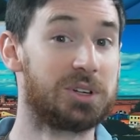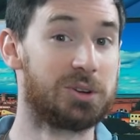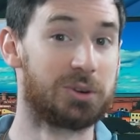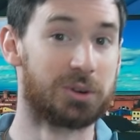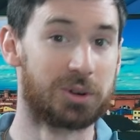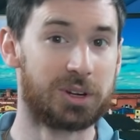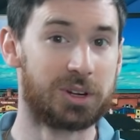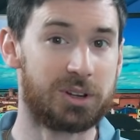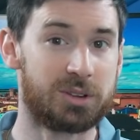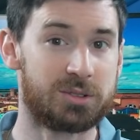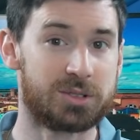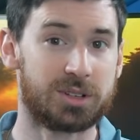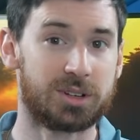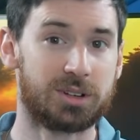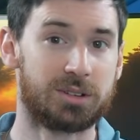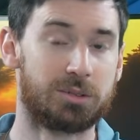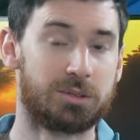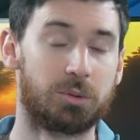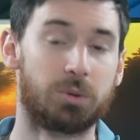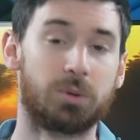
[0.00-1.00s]
you're
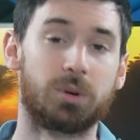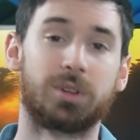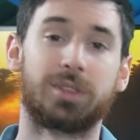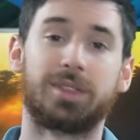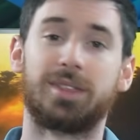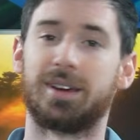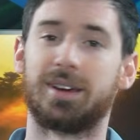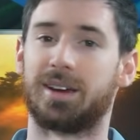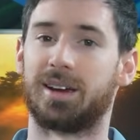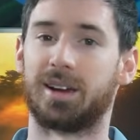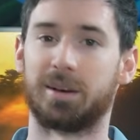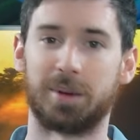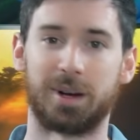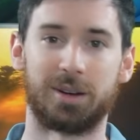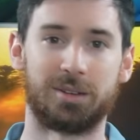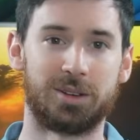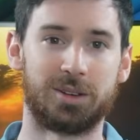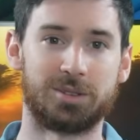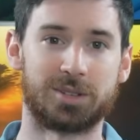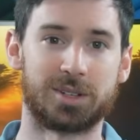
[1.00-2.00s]
using or thinking
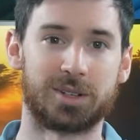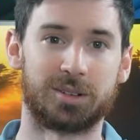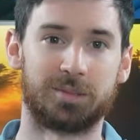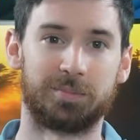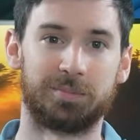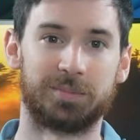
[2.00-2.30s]
about using.